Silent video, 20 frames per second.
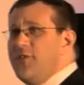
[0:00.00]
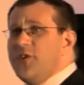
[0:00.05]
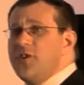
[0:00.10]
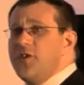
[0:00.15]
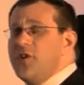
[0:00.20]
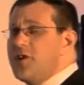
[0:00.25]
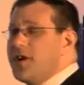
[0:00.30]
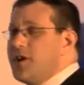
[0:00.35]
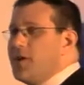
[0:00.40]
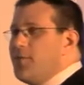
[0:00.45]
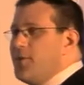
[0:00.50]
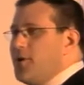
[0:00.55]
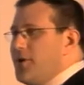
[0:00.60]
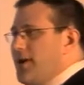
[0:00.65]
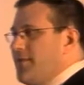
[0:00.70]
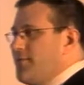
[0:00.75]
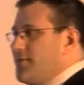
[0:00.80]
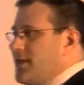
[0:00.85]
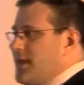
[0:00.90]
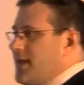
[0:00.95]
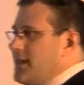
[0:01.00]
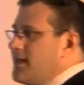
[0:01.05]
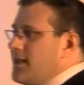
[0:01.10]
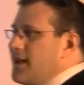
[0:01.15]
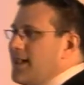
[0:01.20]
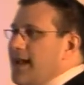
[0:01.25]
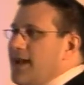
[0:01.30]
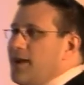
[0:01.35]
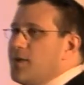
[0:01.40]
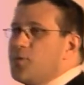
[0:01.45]
you're not going to put everything in the
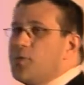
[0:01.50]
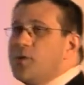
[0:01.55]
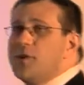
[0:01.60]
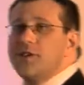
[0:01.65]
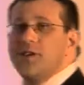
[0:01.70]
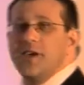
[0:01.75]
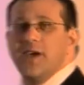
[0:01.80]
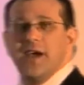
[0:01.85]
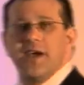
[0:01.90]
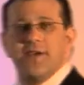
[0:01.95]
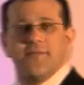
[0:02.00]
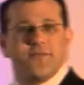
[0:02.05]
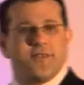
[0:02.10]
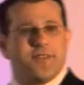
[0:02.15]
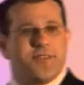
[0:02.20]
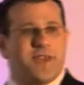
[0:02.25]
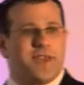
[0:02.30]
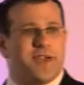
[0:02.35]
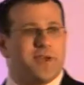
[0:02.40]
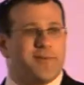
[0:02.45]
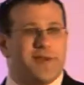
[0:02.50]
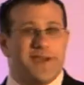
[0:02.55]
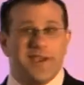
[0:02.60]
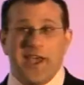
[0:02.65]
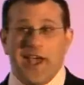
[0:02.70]
cloud, what do you have to think about?